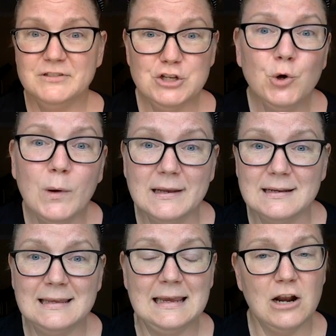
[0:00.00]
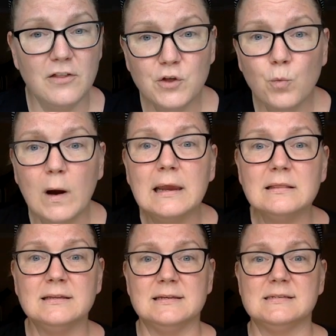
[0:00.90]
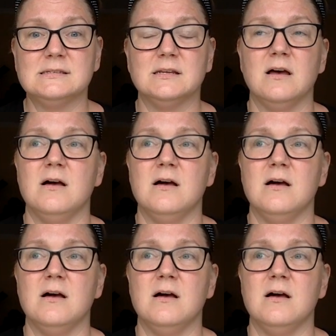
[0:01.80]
do it. Get on the wait list.